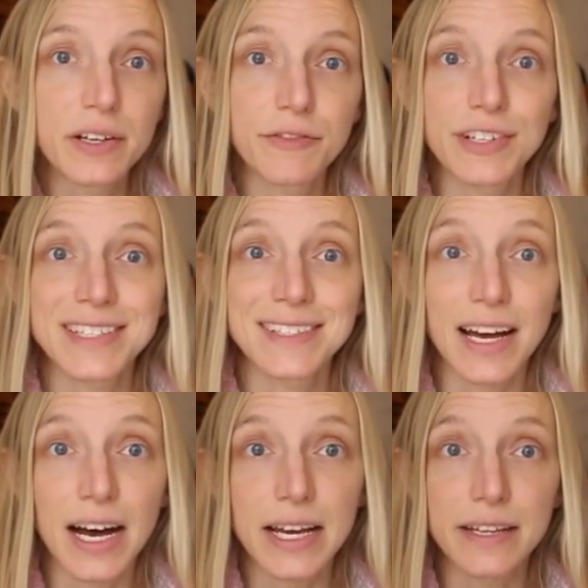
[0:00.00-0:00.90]
a different
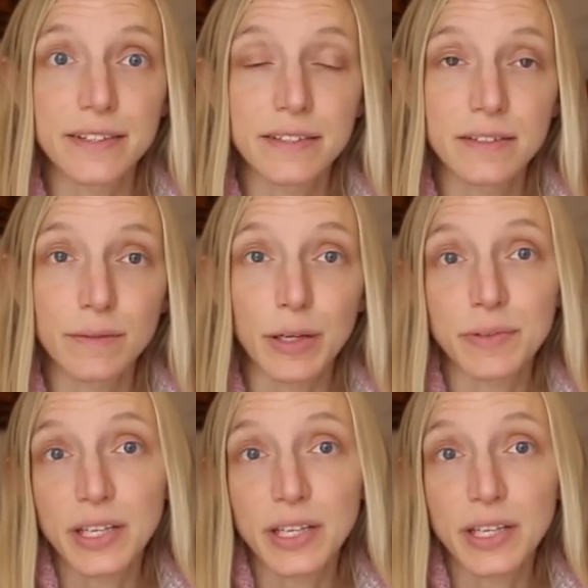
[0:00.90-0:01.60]
size. Like,